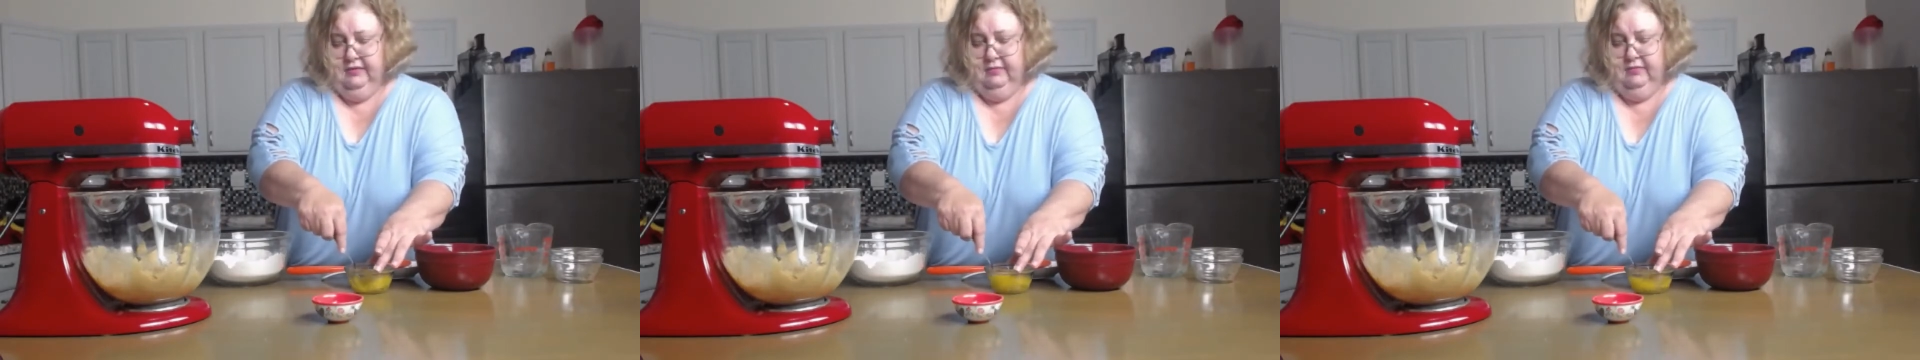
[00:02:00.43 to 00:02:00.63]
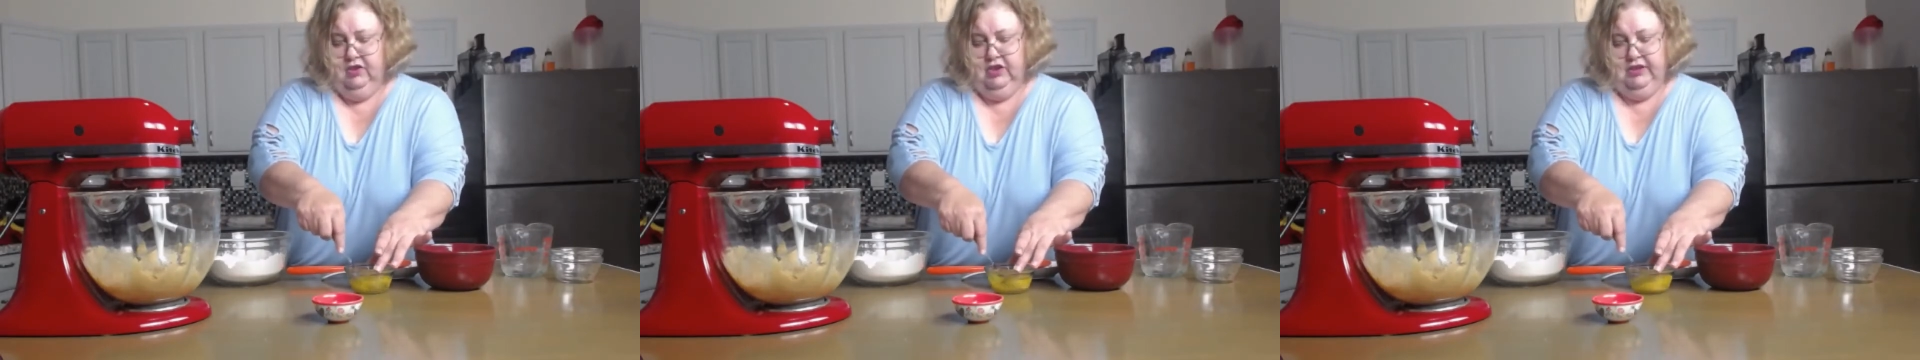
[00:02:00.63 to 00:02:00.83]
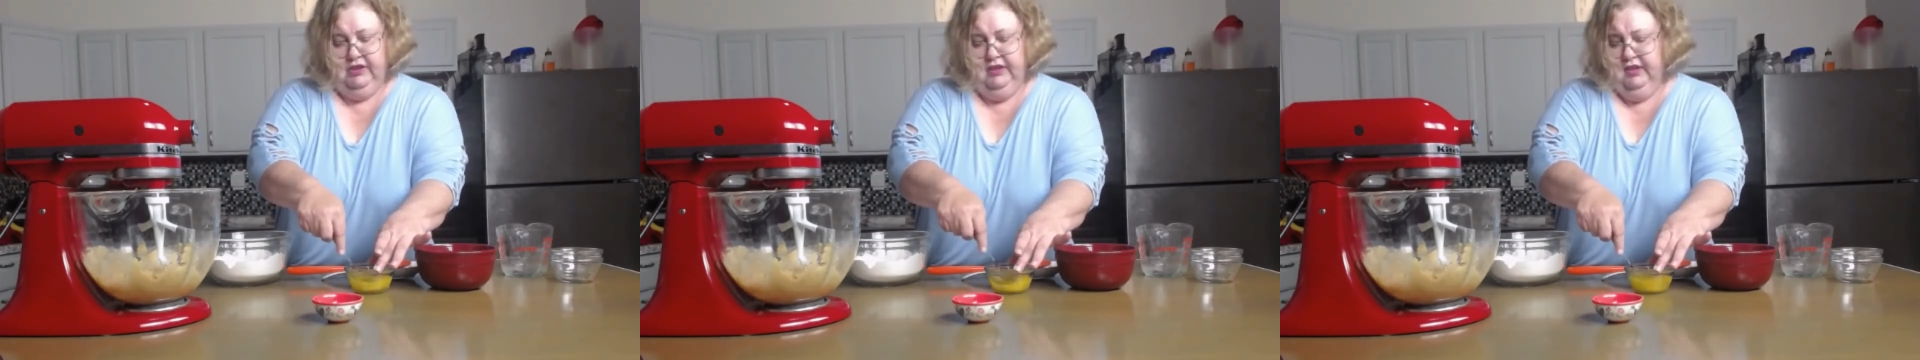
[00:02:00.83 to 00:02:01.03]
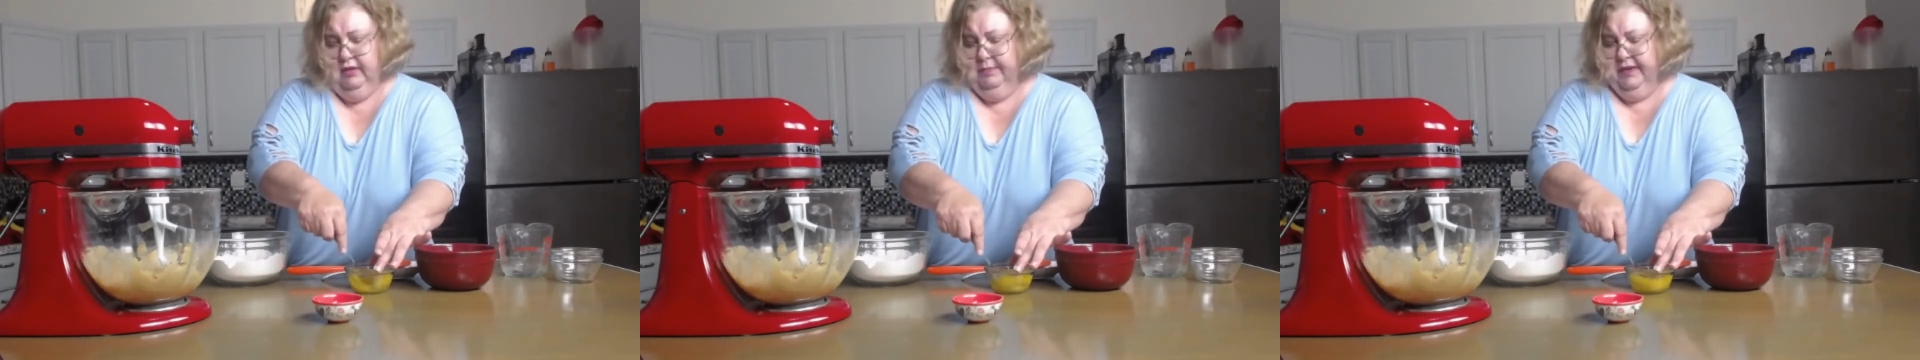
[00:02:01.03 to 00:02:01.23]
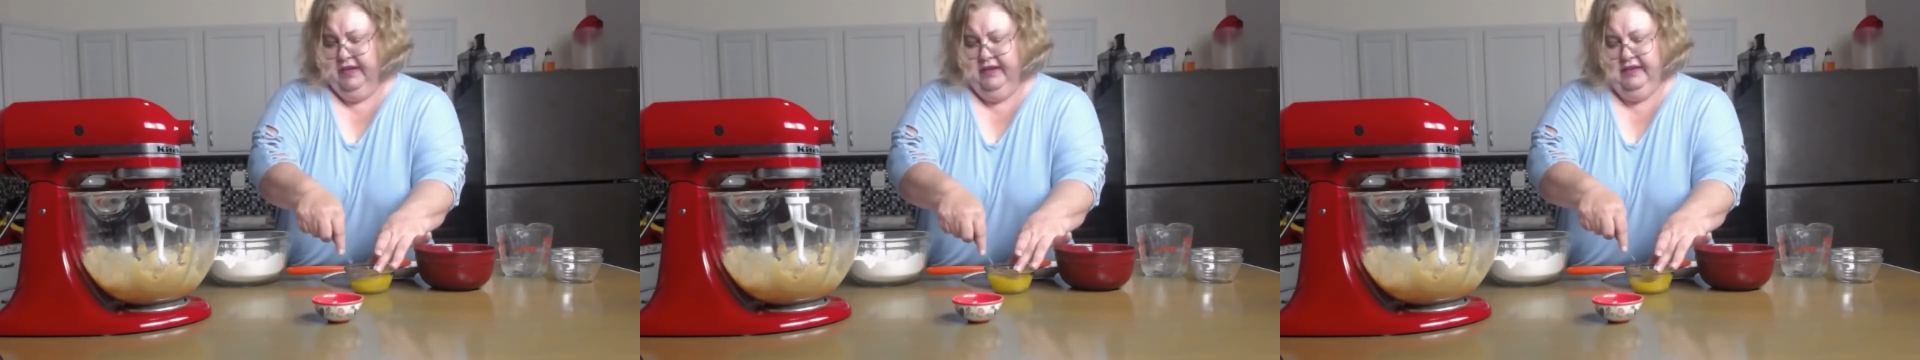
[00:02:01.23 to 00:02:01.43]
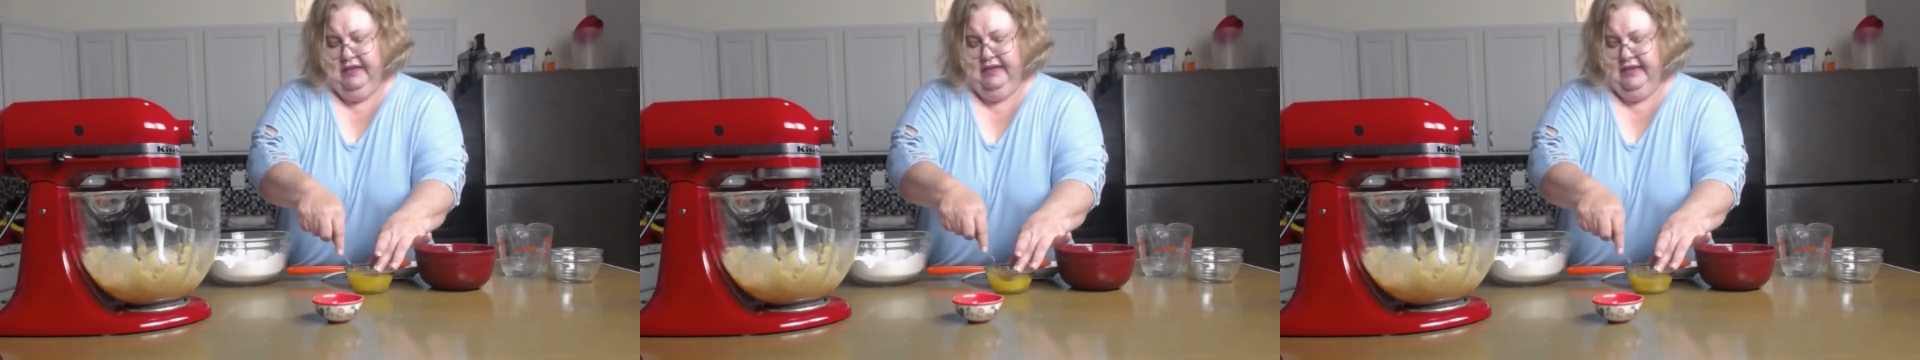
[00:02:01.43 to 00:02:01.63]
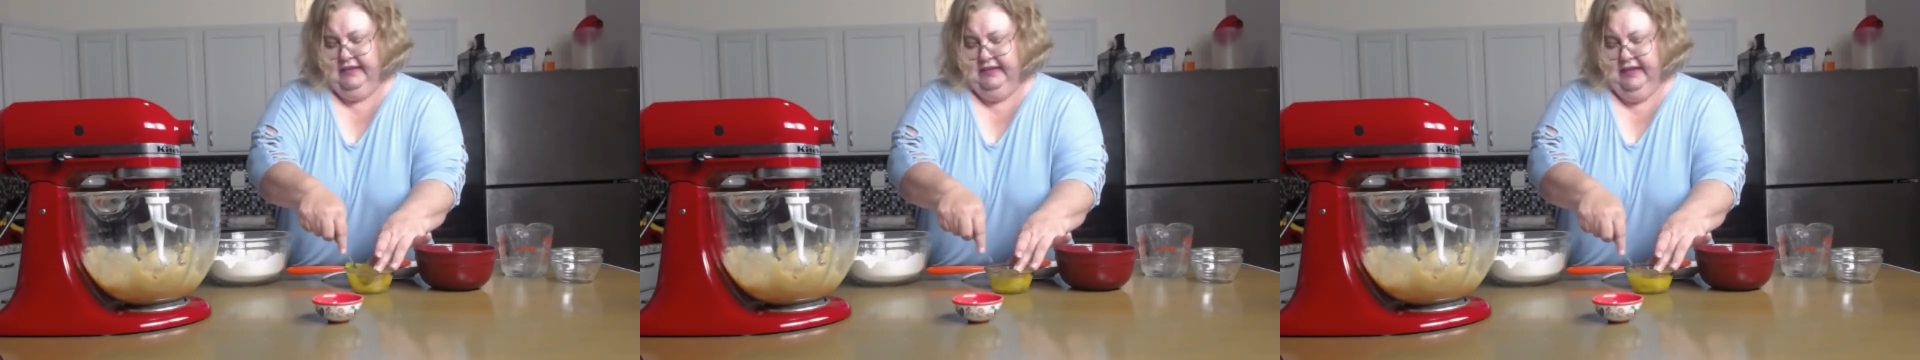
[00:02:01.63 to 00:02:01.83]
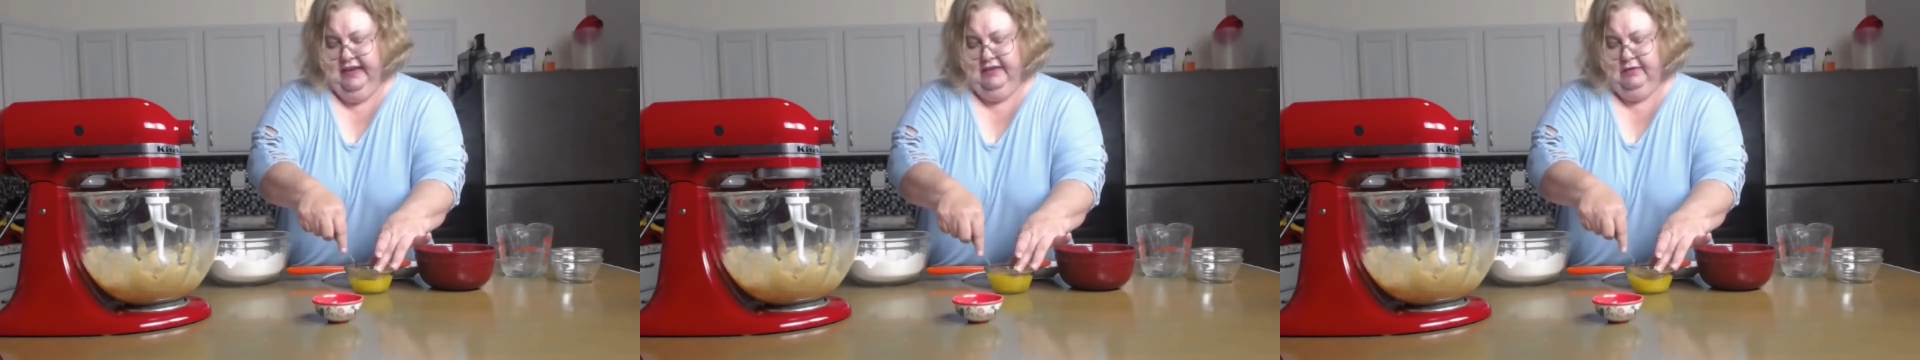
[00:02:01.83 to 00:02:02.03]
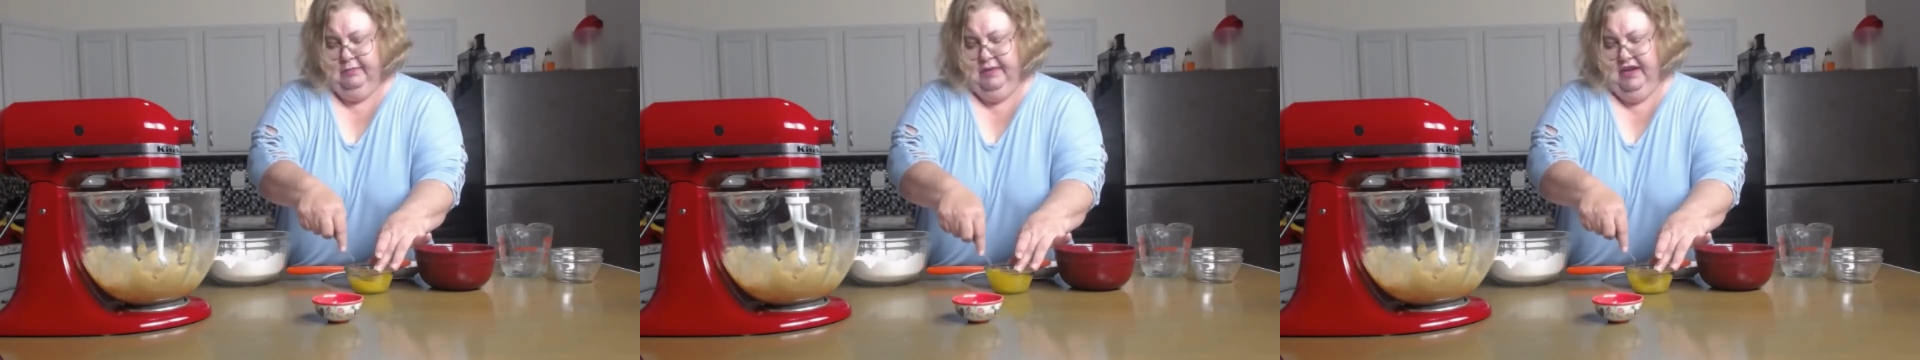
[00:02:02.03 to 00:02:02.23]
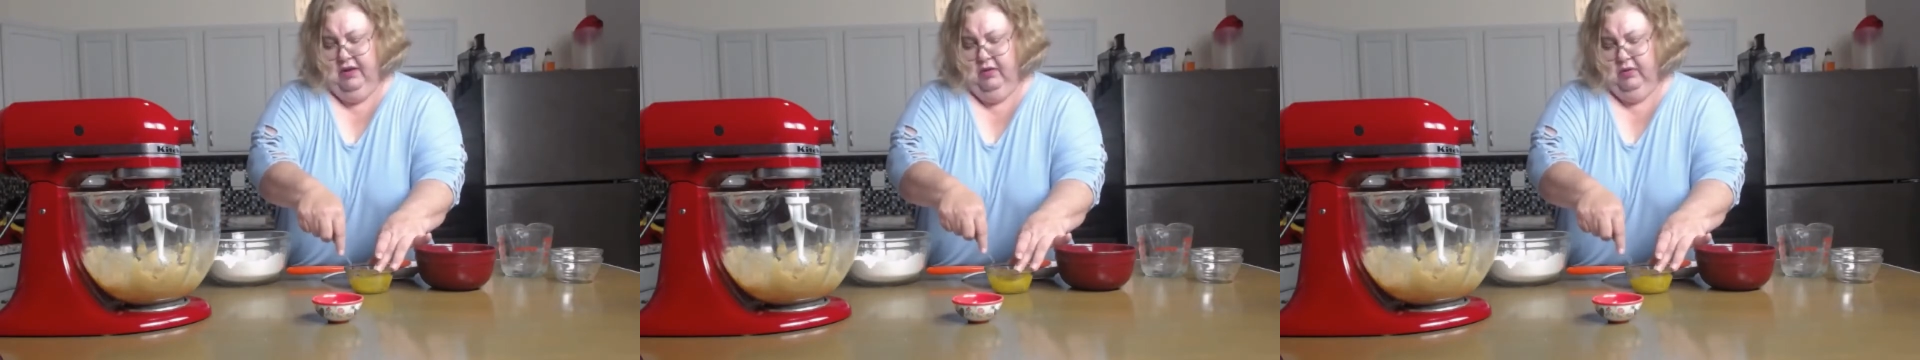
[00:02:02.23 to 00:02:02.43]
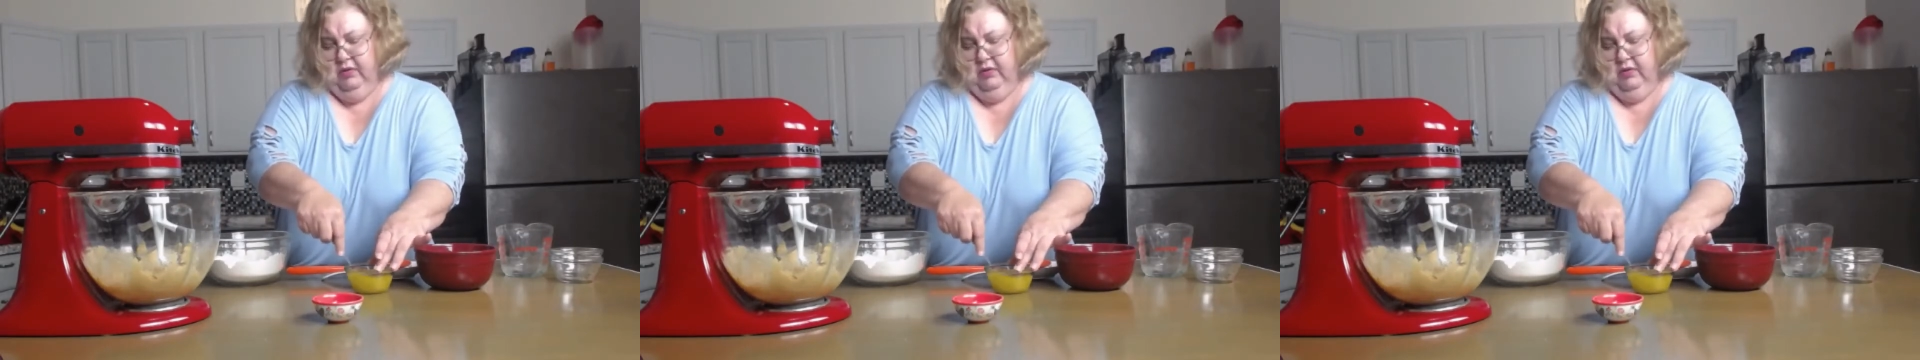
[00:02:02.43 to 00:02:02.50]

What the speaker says: Just a little bit. It doesn't have to be a whole